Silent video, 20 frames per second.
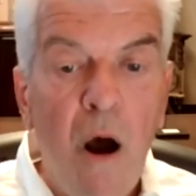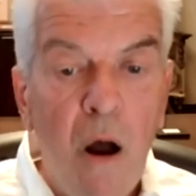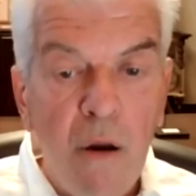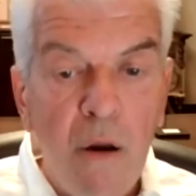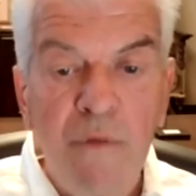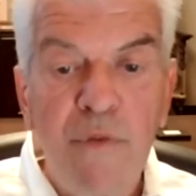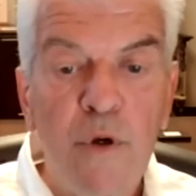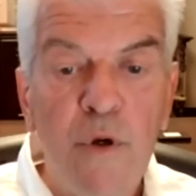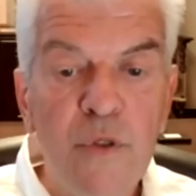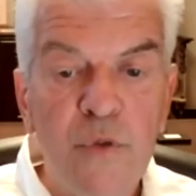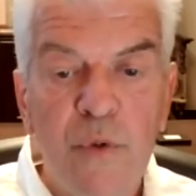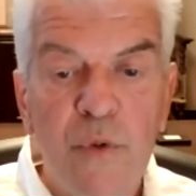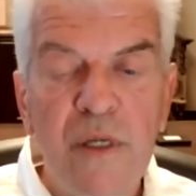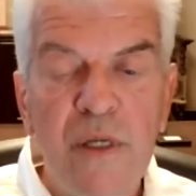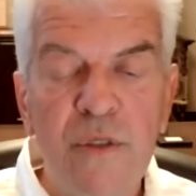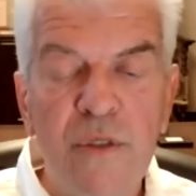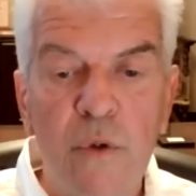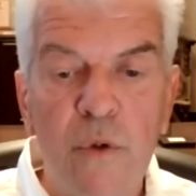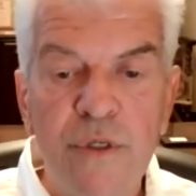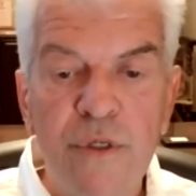All of those
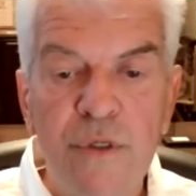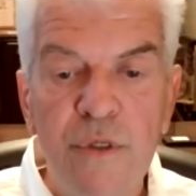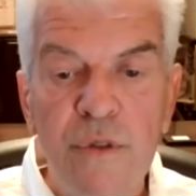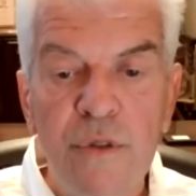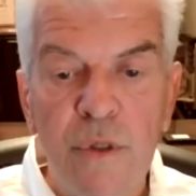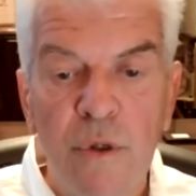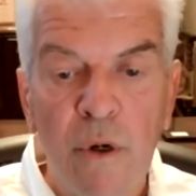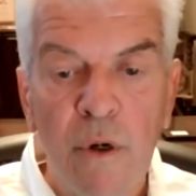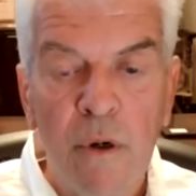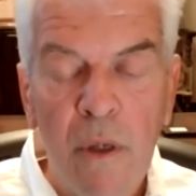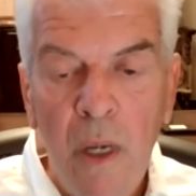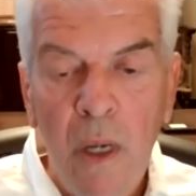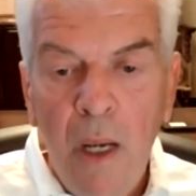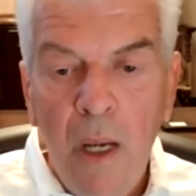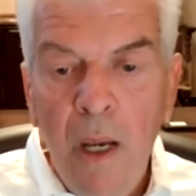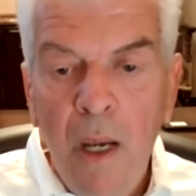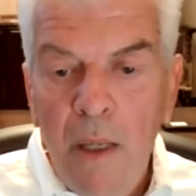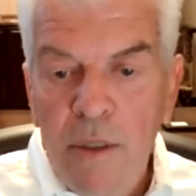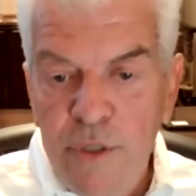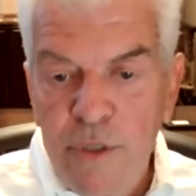resources are
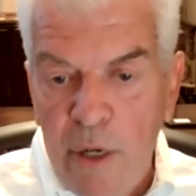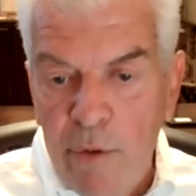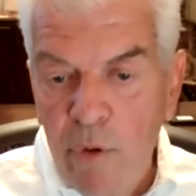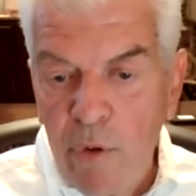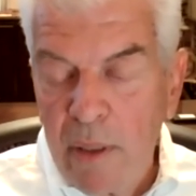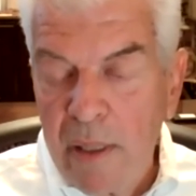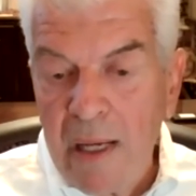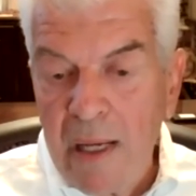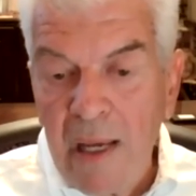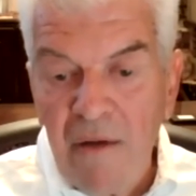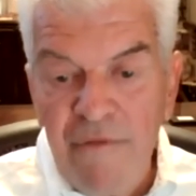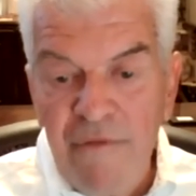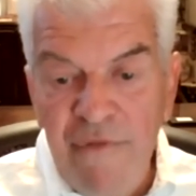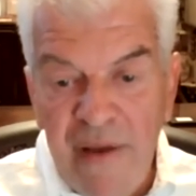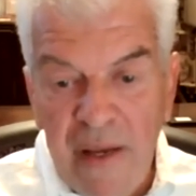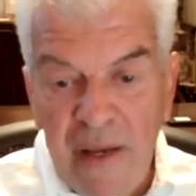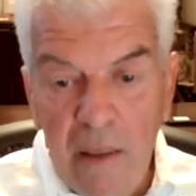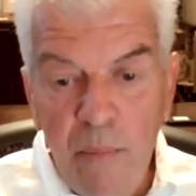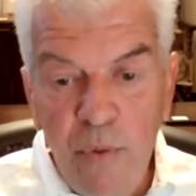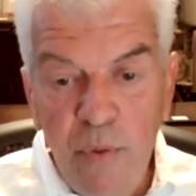generally
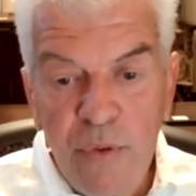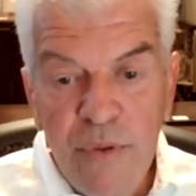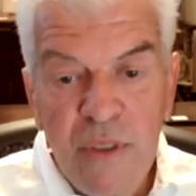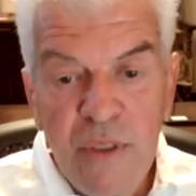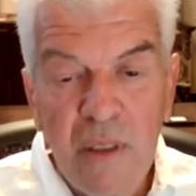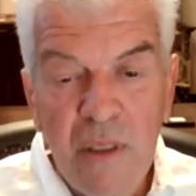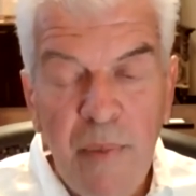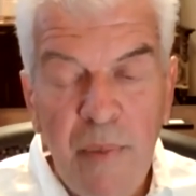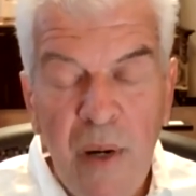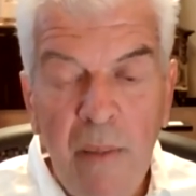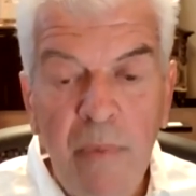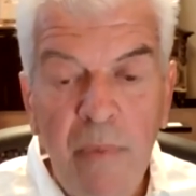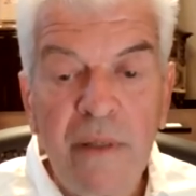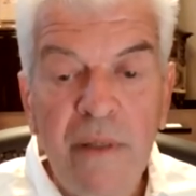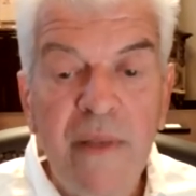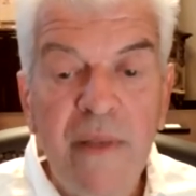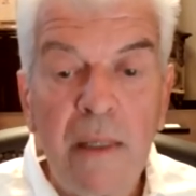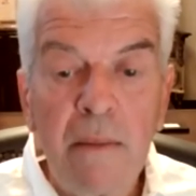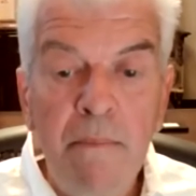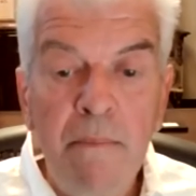available to the
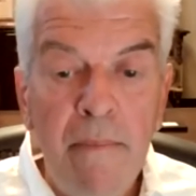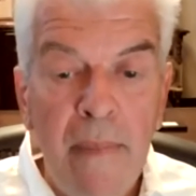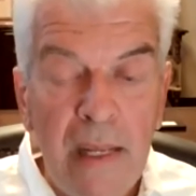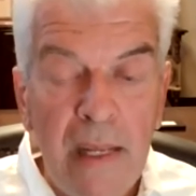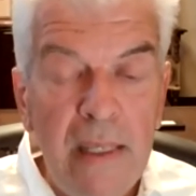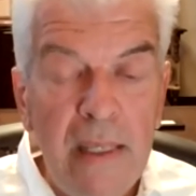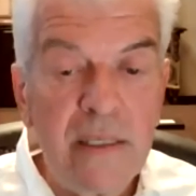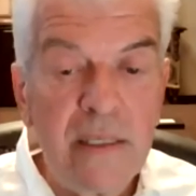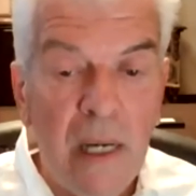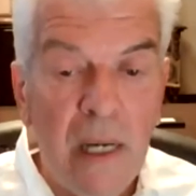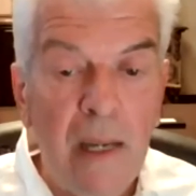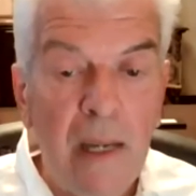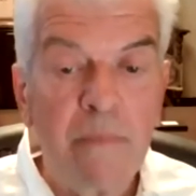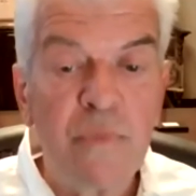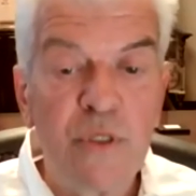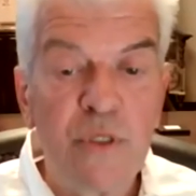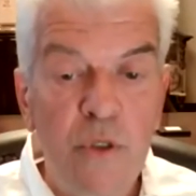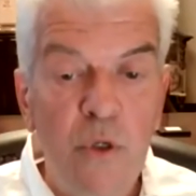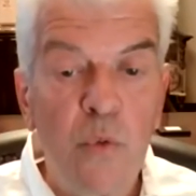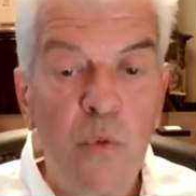public. They many
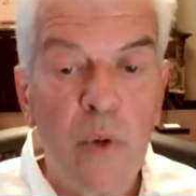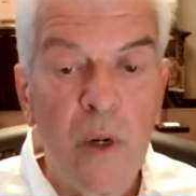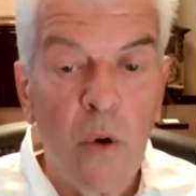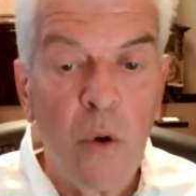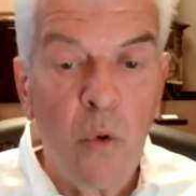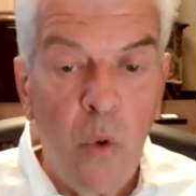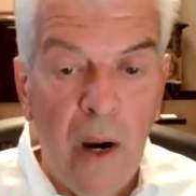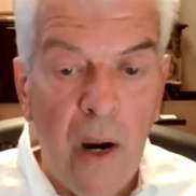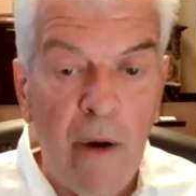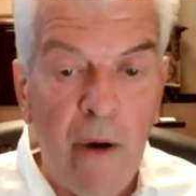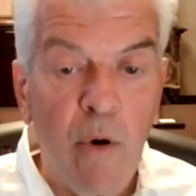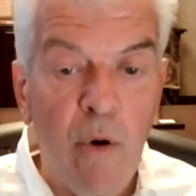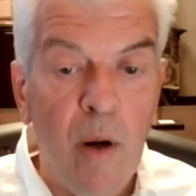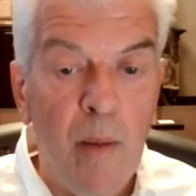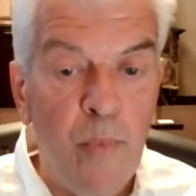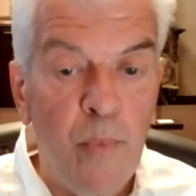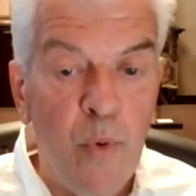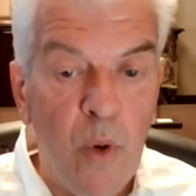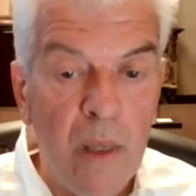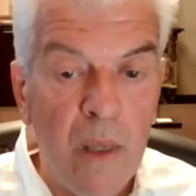times do require
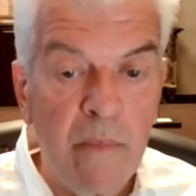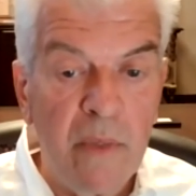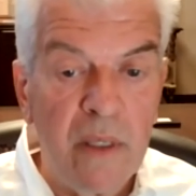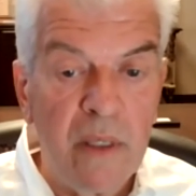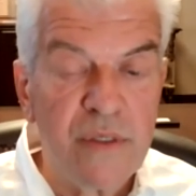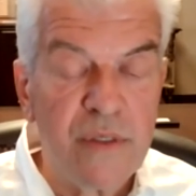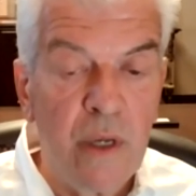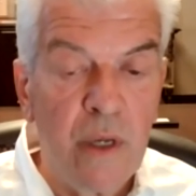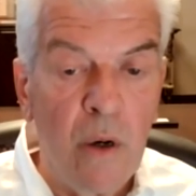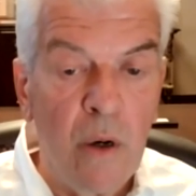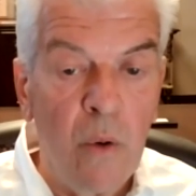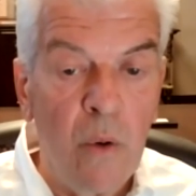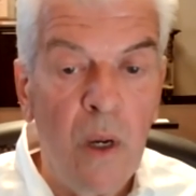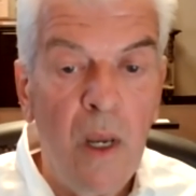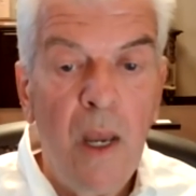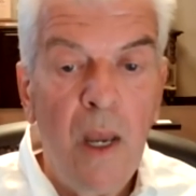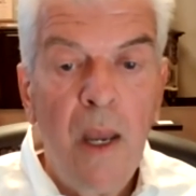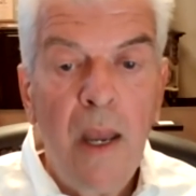appointments though.